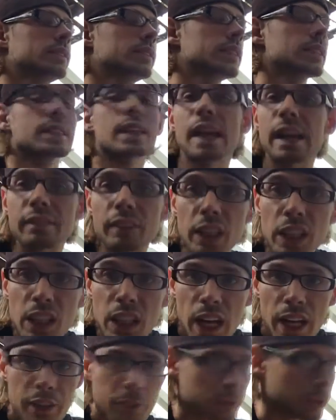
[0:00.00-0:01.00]
doesn't have a
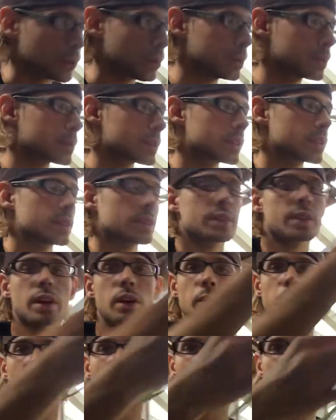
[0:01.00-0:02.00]
lot of roots,
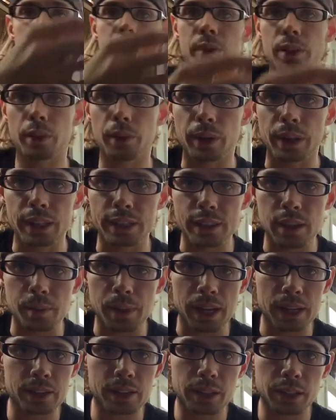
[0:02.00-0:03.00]
so what I'm doing is
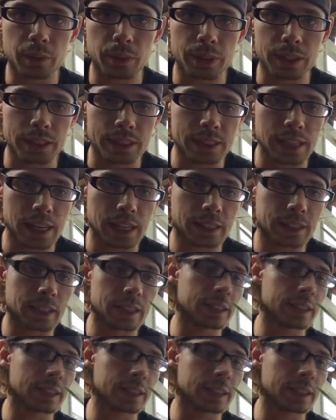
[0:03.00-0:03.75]
I'm actually going to take